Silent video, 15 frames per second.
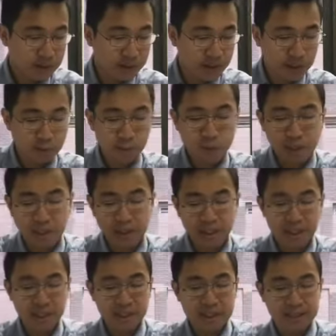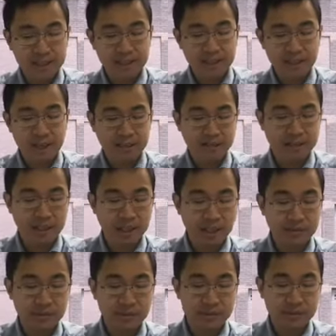Now, what is an
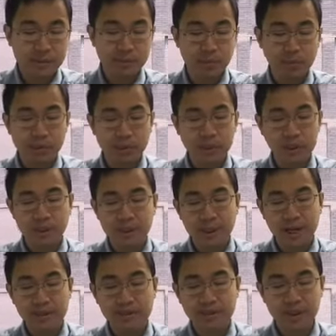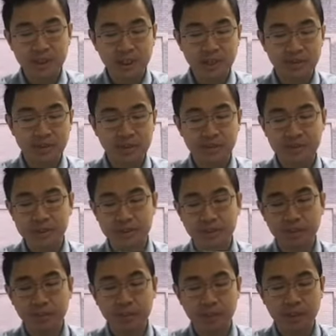affidavit of support? An affidavit of
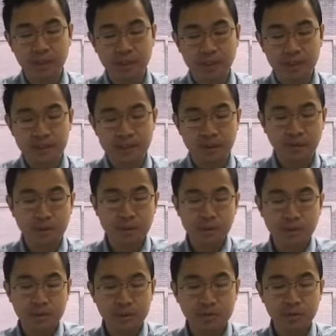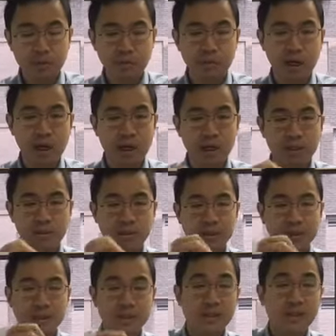support has always been required.
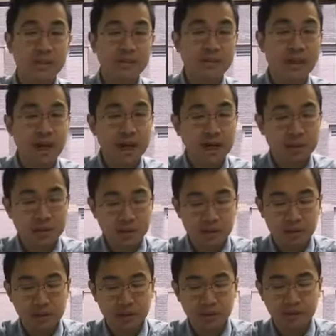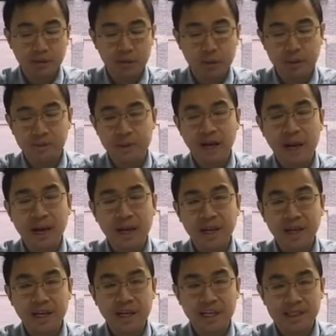It's filed under Form I
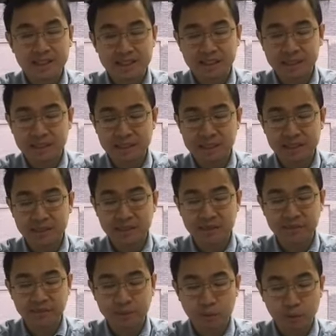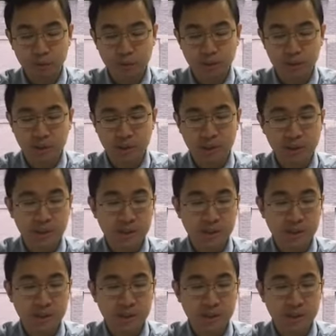864